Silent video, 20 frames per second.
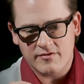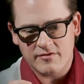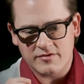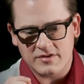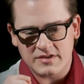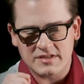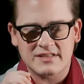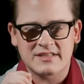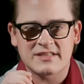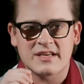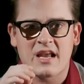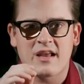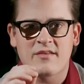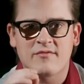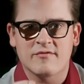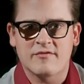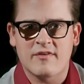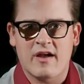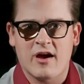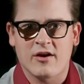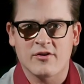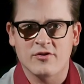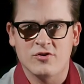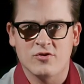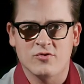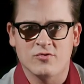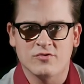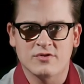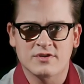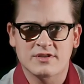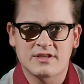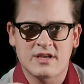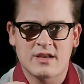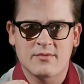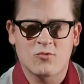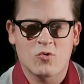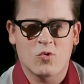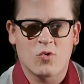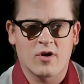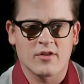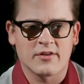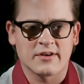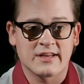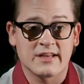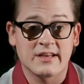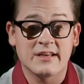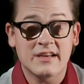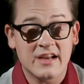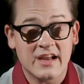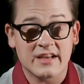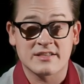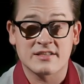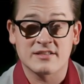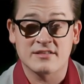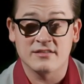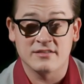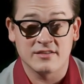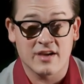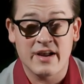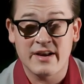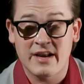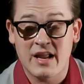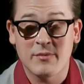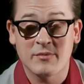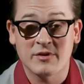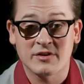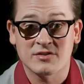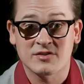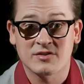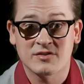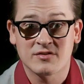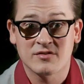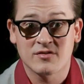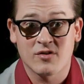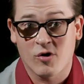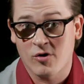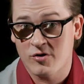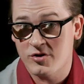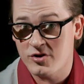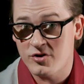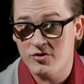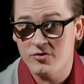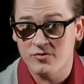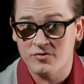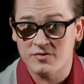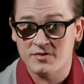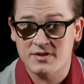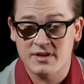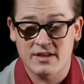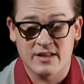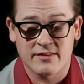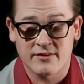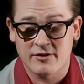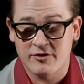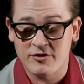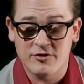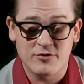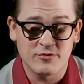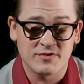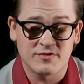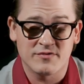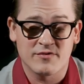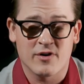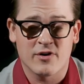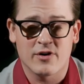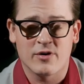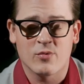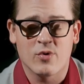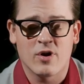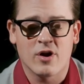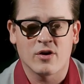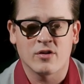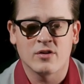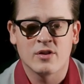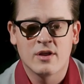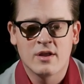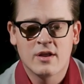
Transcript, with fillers: the same value, the same quality. And yes, dynamics are used, and they're used very well.